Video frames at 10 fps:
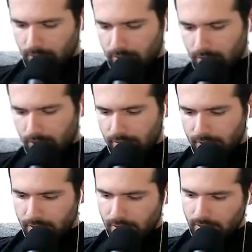have
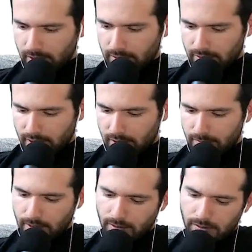anything you like to say
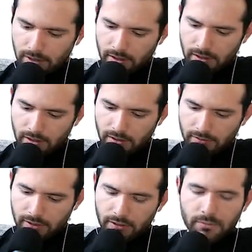about how you're
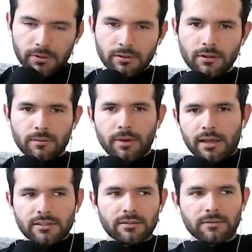dealing with the
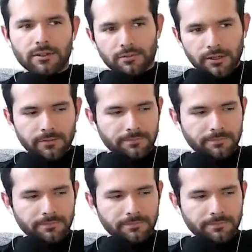passing of Dylan Reader?